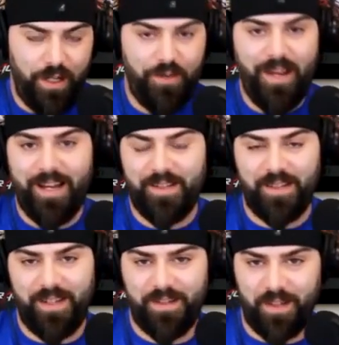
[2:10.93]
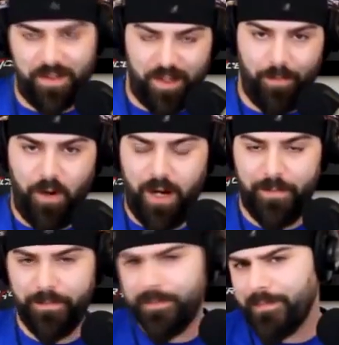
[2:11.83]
a United States citizen, right?